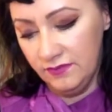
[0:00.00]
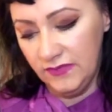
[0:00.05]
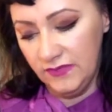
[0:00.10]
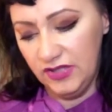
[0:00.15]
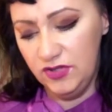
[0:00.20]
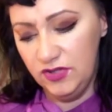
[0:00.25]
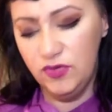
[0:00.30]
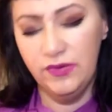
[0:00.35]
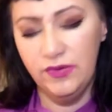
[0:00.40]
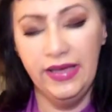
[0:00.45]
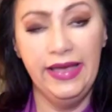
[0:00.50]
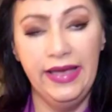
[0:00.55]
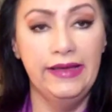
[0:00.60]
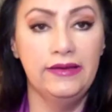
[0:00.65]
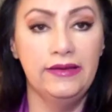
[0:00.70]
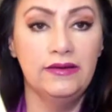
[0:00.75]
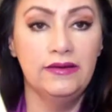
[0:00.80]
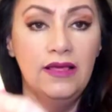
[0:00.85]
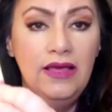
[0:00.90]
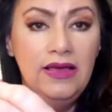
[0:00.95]
You had
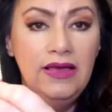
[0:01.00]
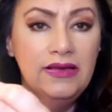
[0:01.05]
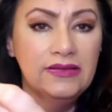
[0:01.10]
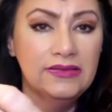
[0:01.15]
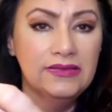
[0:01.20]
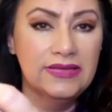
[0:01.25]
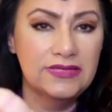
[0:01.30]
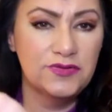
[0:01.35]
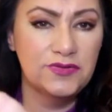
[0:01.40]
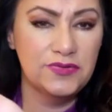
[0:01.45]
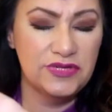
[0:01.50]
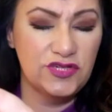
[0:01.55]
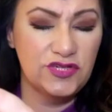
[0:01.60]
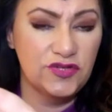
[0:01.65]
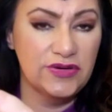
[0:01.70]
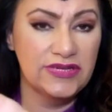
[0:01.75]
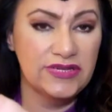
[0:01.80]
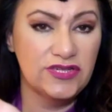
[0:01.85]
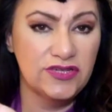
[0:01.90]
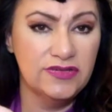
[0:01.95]
less
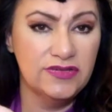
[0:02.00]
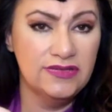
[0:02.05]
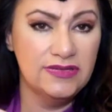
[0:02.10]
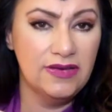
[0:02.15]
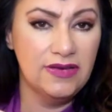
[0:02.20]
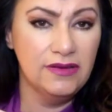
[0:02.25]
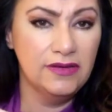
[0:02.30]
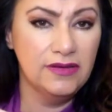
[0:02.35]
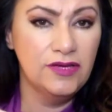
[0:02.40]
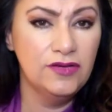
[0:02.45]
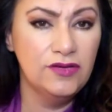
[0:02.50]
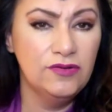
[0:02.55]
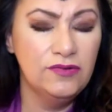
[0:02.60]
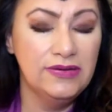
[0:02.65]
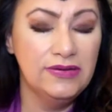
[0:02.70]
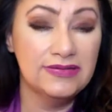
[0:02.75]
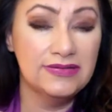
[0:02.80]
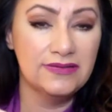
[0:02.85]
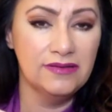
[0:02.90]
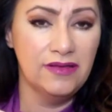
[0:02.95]
restrictions on you,
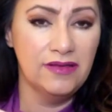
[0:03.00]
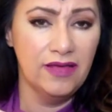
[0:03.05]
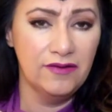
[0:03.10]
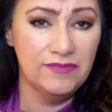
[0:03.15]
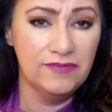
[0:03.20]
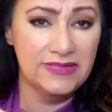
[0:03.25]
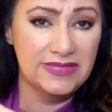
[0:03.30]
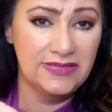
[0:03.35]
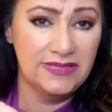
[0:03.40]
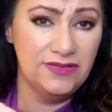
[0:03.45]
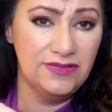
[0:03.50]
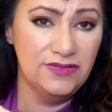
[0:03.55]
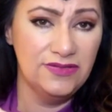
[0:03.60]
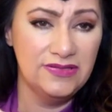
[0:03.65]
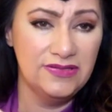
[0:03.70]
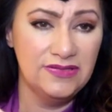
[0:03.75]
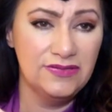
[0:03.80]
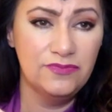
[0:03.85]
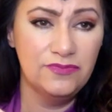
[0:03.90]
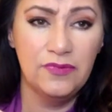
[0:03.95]
as a lot of us
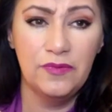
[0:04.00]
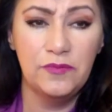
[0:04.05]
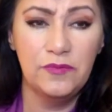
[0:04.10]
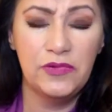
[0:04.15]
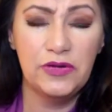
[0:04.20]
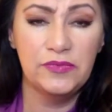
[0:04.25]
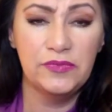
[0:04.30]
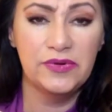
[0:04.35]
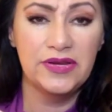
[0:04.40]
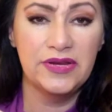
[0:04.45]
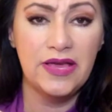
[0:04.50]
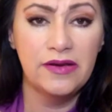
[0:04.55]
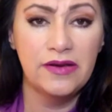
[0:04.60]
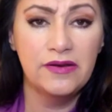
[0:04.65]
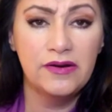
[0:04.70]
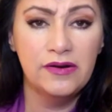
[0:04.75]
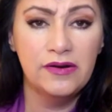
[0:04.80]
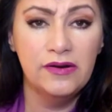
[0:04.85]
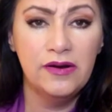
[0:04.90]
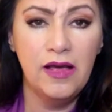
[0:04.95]
did when we were
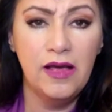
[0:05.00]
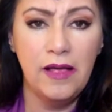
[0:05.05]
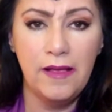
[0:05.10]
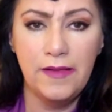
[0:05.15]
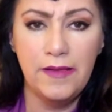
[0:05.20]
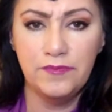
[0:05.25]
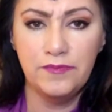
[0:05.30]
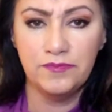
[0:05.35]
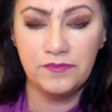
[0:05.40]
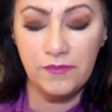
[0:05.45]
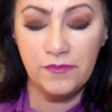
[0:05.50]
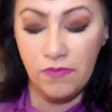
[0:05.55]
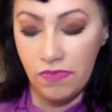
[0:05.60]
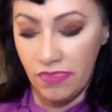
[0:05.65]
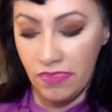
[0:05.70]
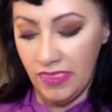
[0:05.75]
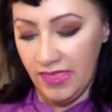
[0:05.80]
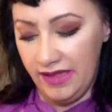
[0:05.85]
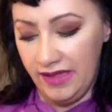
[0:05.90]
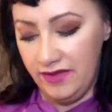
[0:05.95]
younger.
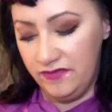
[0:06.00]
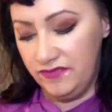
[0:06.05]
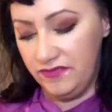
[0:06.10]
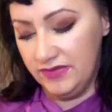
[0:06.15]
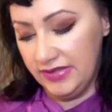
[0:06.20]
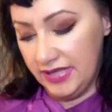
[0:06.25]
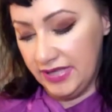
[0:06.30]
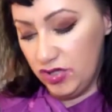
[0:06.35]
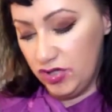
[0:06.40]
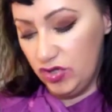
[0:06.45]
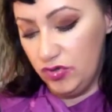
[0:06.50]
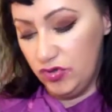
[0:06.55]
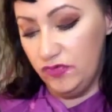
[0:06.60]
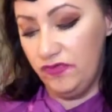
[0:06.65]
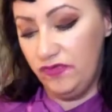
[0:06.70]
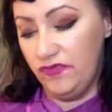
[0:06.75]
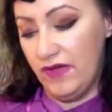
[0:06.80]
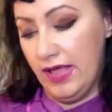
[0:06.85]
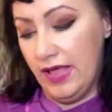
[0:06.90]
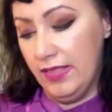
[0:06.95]
I feel like you
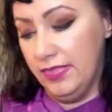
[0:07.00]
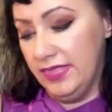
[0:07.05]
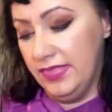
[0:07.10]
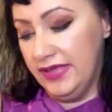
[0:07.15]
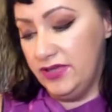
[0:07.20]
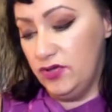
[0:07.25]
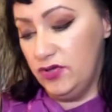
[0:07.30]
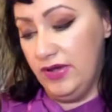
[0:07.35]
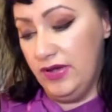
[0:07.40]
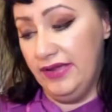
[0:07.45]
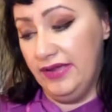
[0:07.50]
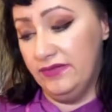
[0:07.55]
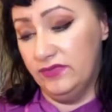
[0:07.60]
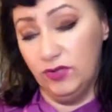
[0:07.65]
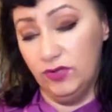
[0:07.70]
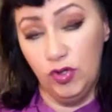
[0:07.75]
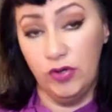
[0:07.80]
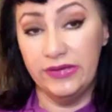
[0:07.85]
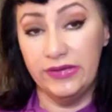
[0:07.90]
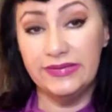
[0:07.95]
felt like you had a
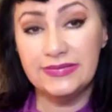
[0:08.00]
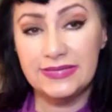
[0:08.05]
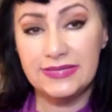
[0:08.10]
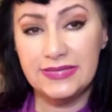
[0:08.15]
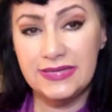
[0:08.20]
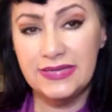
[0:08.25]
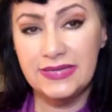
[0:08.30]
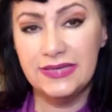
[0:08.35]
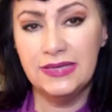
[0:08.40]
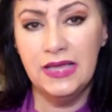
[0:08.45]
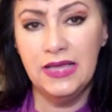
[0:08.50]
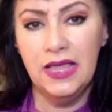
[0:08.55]
loyalty